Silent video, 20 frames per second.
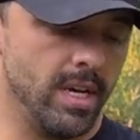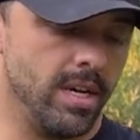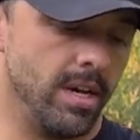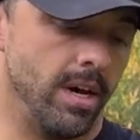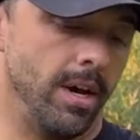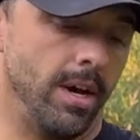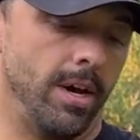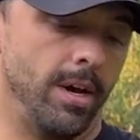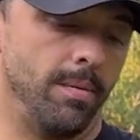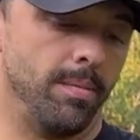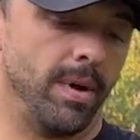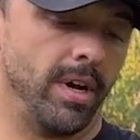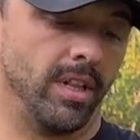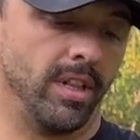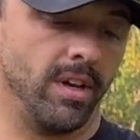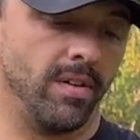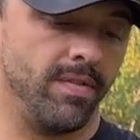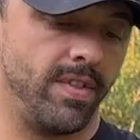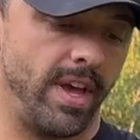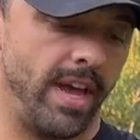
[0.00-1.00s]
I
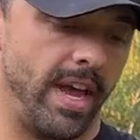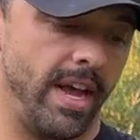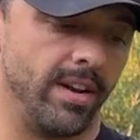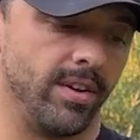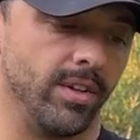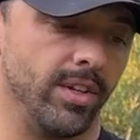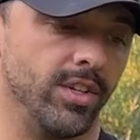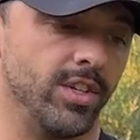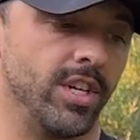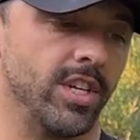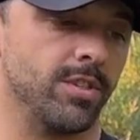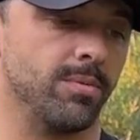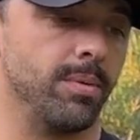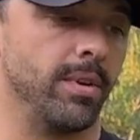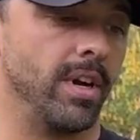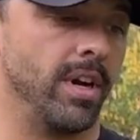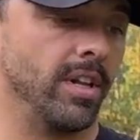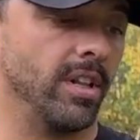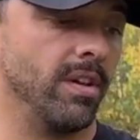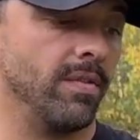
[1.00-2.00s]
love the handle
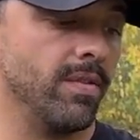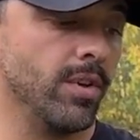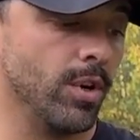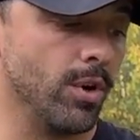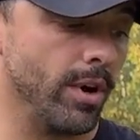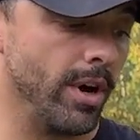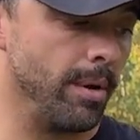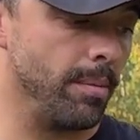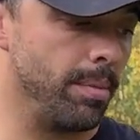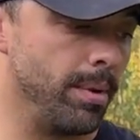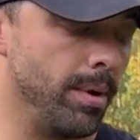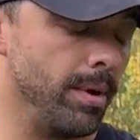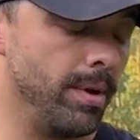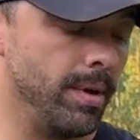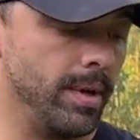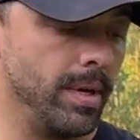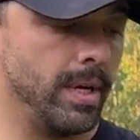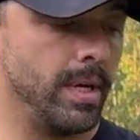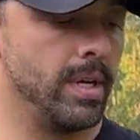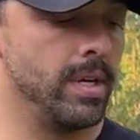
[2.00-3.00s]
adjustment. I love the grip.
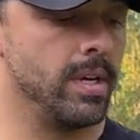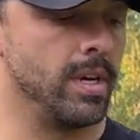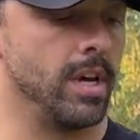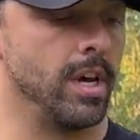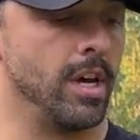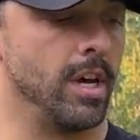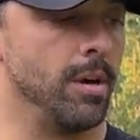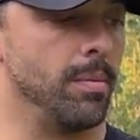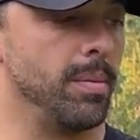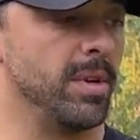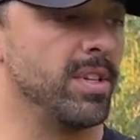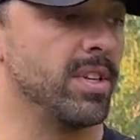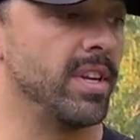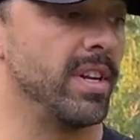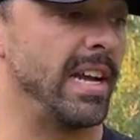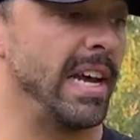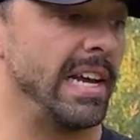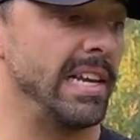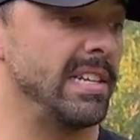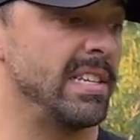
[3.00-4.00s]
It's a
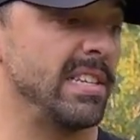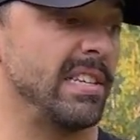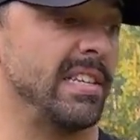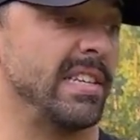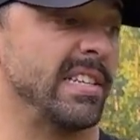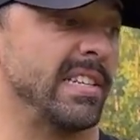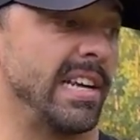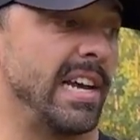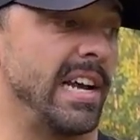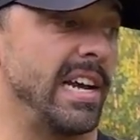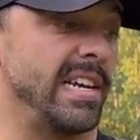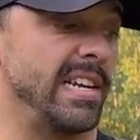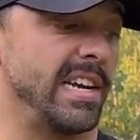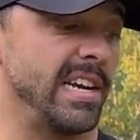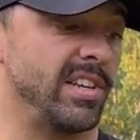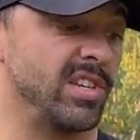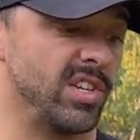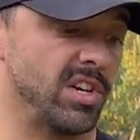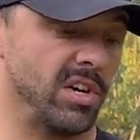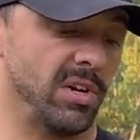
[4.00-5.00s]
nice design,
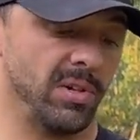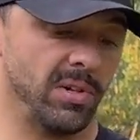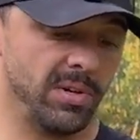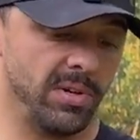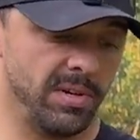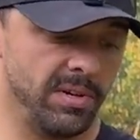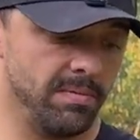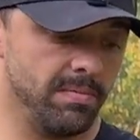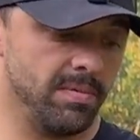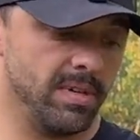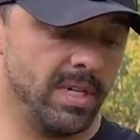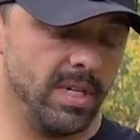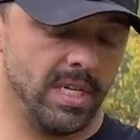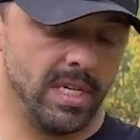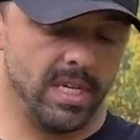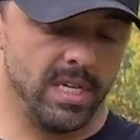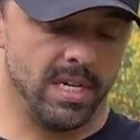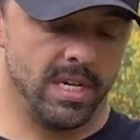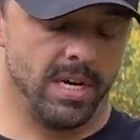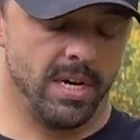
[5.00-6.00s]
nice color.
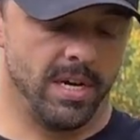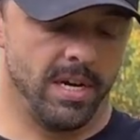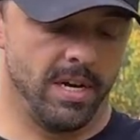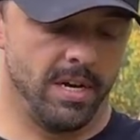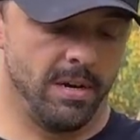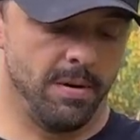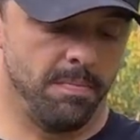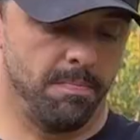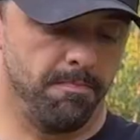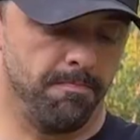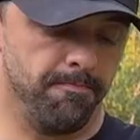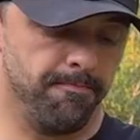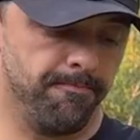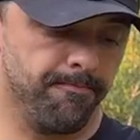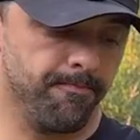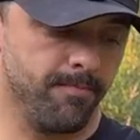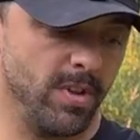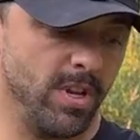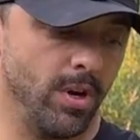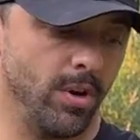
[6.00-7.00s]

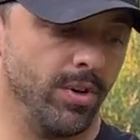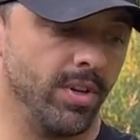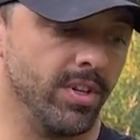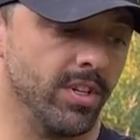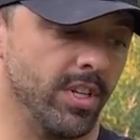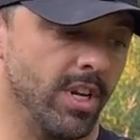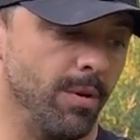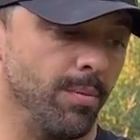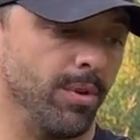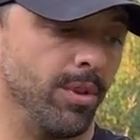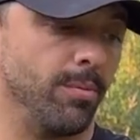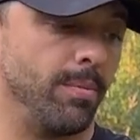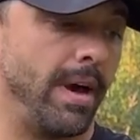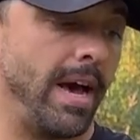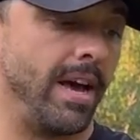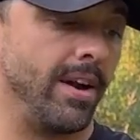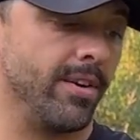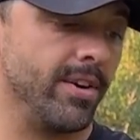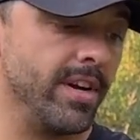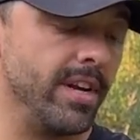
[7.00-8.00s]
It doesn't come with a
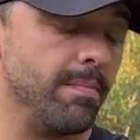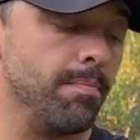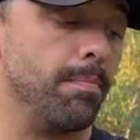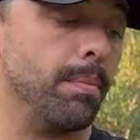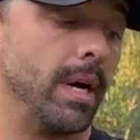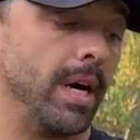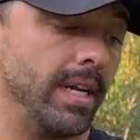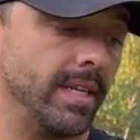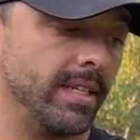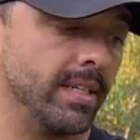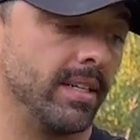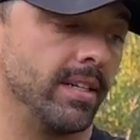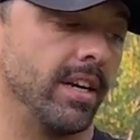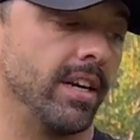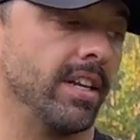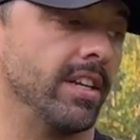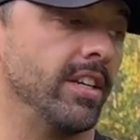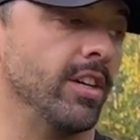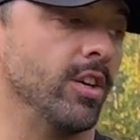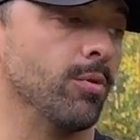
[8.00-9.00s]
battery, but
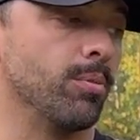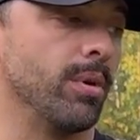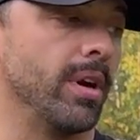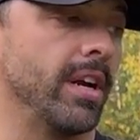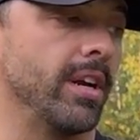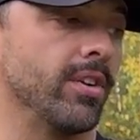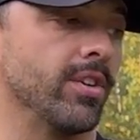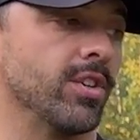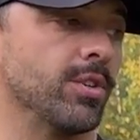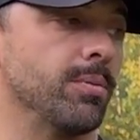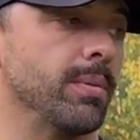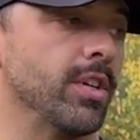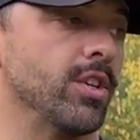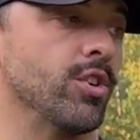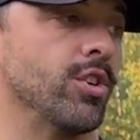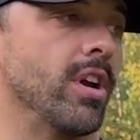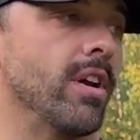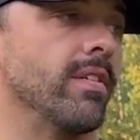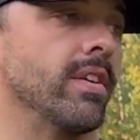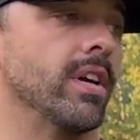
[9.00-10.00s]
not a deal breaker. Just make
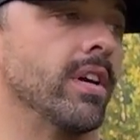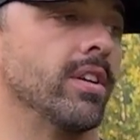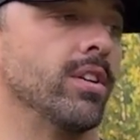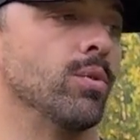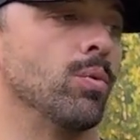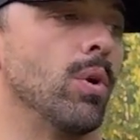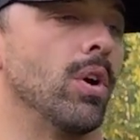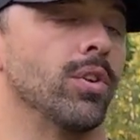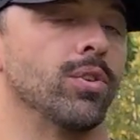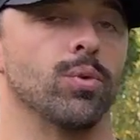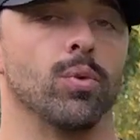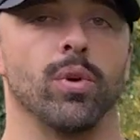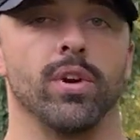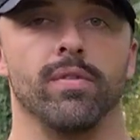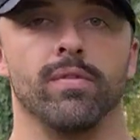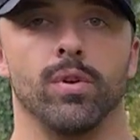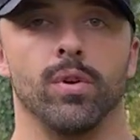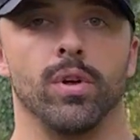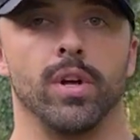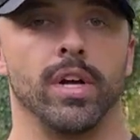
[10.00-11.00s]
sure you have a DEWALT 20
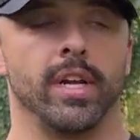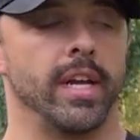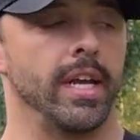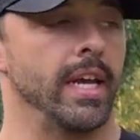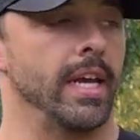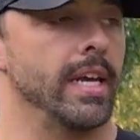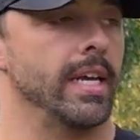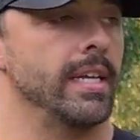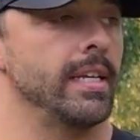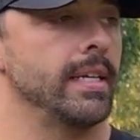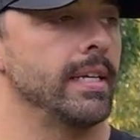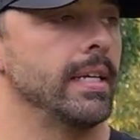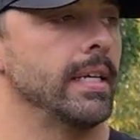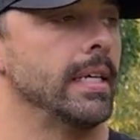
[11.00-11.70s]
volt on hand,